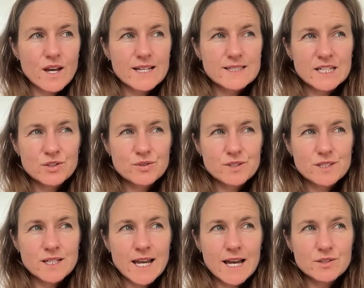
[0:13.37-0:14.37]
It's
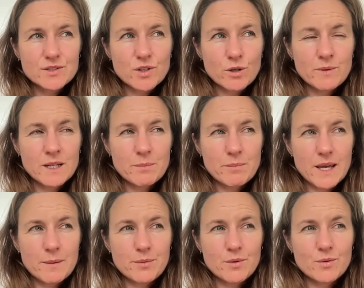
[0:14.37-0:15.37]
interesting how so many
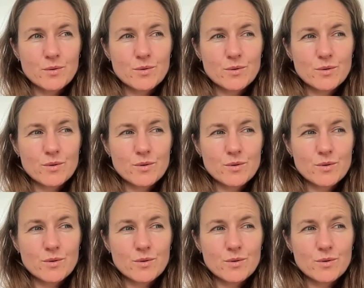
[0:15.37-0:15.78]
people